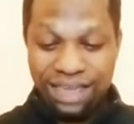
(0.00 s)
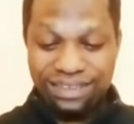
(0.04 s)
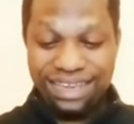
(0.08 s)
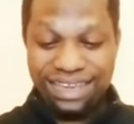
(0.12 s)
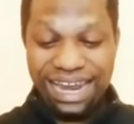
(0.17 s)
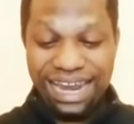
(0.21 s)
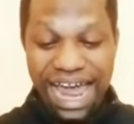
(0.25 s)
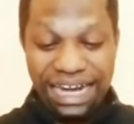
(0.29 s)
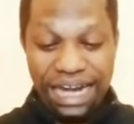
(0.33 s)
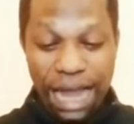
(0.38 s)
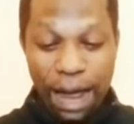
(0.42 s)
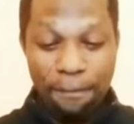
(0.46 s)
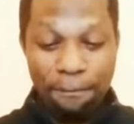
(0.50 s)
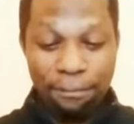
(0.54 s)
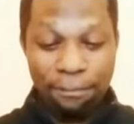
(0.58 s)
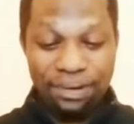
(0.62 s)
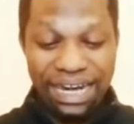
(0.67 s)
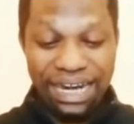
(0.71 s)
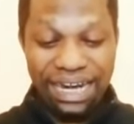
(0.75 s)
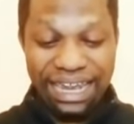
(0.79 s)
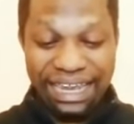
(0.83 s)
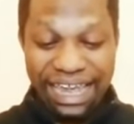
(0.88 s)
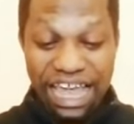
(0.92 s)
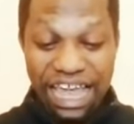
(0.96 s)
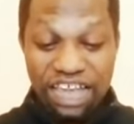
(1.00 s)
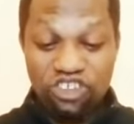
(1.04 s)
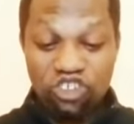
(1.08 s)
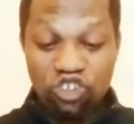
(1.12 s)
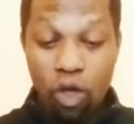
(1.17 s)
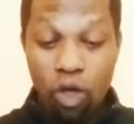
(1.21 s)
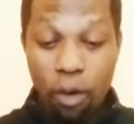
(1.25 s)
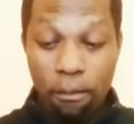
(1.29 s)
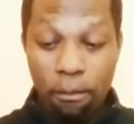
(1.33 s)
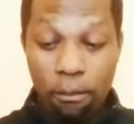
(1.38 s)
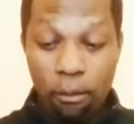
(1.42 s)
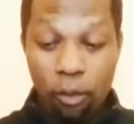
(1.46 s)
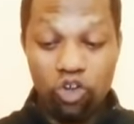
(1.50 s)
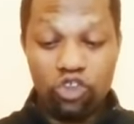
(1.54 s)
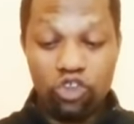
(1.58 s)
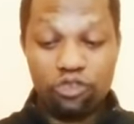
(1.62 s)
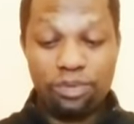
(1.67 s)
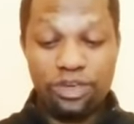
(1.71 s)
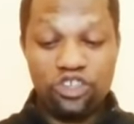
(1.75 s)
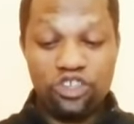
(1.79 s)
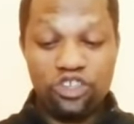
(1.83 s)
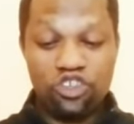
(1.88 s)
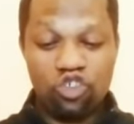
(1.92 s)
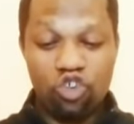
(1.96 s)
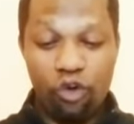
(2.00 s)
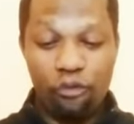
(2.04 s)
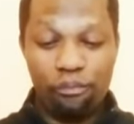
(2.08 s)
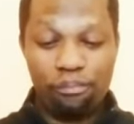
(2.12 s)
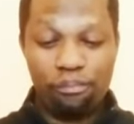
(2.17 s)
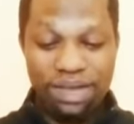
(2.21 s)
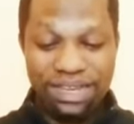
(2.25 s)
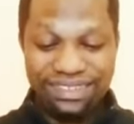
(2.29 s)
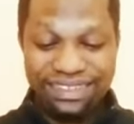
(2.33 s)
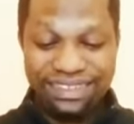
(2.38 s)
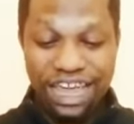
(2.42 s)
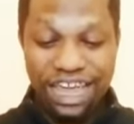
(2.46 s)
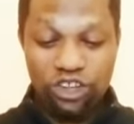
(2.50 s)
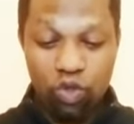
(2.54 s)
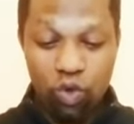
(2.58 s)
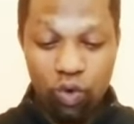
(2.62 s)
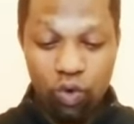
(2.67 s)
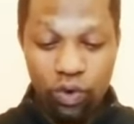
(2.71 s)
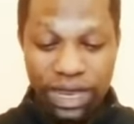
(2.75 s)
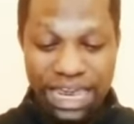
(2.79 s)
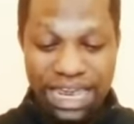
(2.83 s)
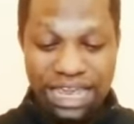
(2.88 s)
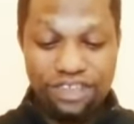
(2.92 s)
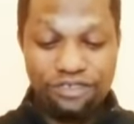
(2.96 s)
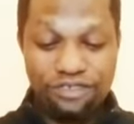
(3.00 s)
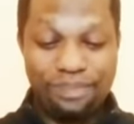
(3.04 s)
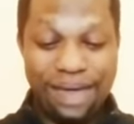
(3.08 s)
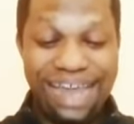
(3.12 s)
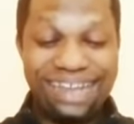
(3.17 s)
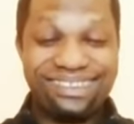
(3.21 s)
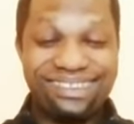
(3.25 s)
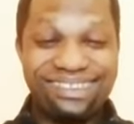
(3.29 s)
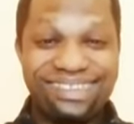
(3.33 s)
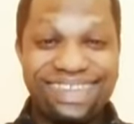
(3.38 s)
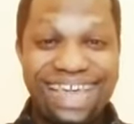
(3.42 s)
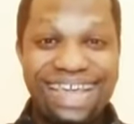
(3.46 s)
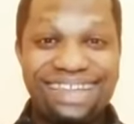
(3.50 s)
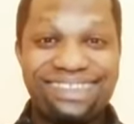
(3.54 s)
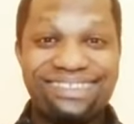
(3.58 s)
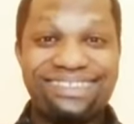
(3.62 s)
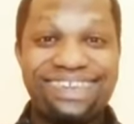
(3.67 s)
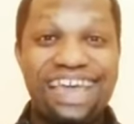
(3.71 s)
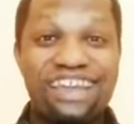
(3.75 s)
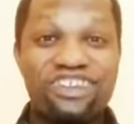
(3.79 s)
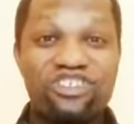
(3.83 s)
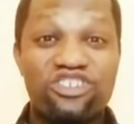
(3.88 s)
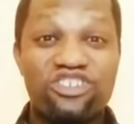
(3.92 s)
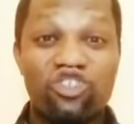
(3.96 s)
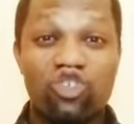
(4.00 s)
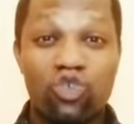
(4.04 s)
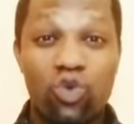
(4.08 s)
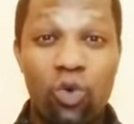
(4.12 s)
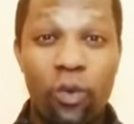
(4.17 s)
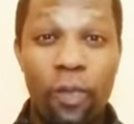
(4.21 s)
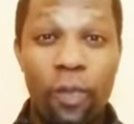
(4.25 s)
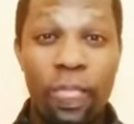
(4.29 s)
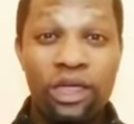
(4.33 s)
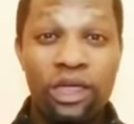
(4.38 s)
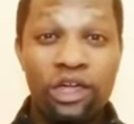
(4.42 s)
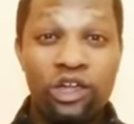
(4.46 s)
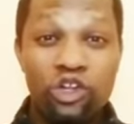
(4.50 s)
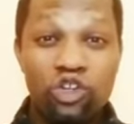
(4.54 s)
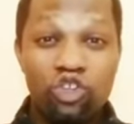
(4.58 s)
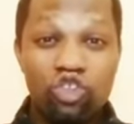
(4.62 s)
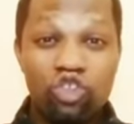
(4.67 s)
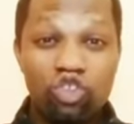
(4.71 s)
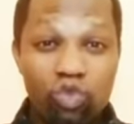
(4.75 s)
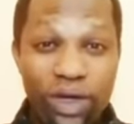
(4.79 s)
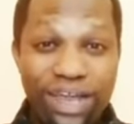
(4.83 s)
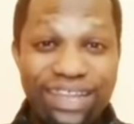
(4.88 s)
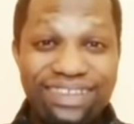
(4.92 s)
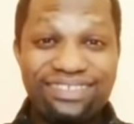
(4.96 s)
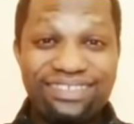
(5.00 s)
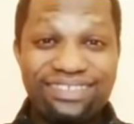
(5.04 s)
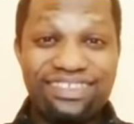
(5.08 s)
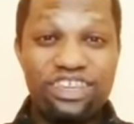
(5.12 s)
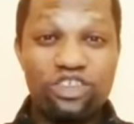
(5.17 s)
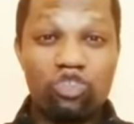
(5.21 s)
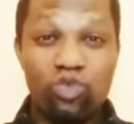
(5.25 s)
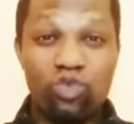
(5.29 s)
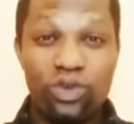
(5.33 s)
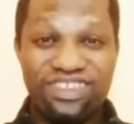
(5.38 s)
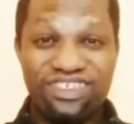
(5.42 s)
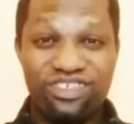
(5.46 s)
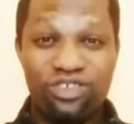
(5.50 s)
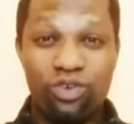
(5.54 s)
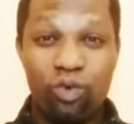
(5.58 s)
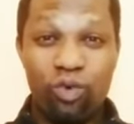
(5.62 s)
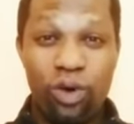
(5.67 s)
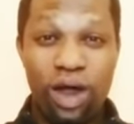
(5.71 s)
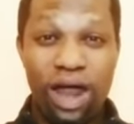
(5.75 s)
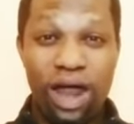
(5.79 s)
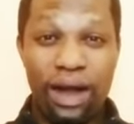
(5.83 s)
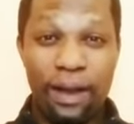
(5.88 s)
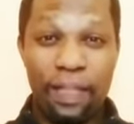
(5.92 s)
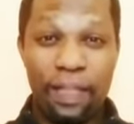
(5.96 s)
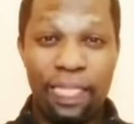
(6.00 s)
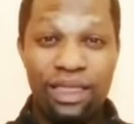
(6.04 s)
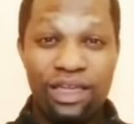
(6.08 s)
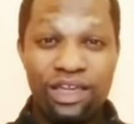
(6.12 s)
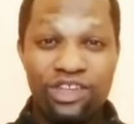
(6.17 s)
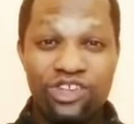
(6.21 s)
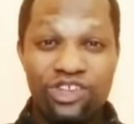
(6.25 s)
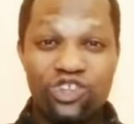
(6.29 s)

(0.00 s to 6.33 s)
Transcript: Say an application must be submitted to INS by 30th June 2021.